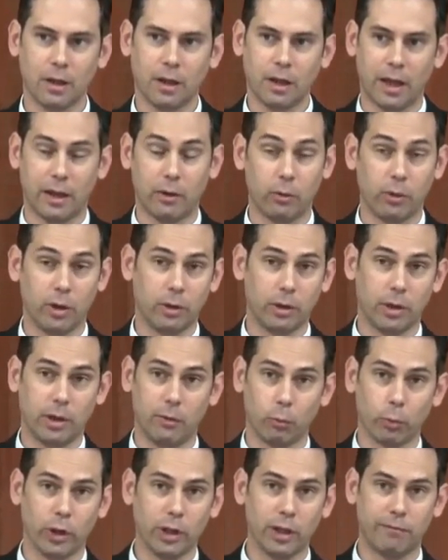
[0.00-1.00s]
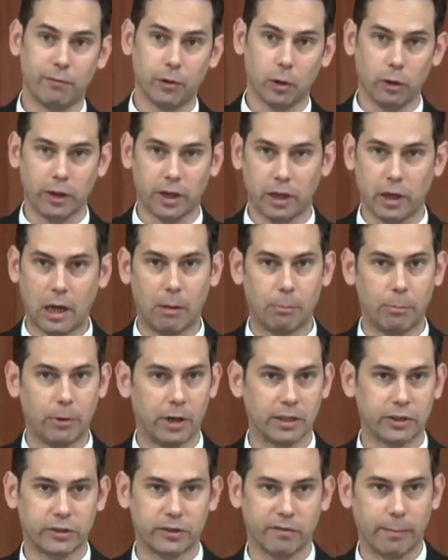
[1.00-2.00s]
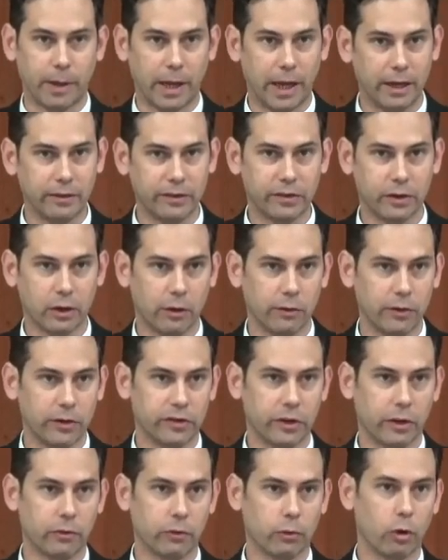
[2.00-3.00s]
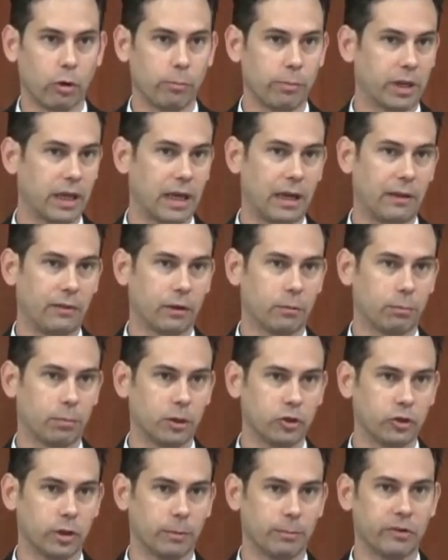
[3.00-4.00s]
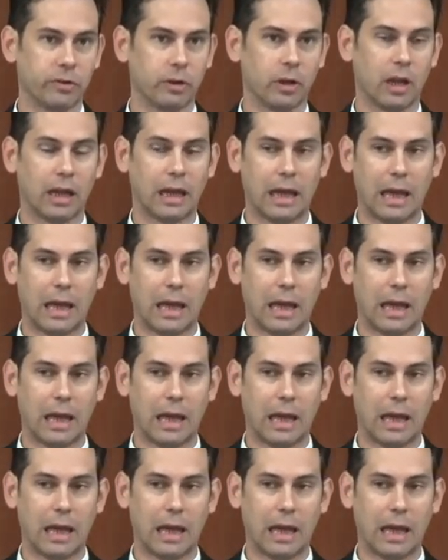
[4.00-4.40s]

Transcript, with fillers: And really, if you look at Albrecht of Mainz and all these other Roman Catholic bishops,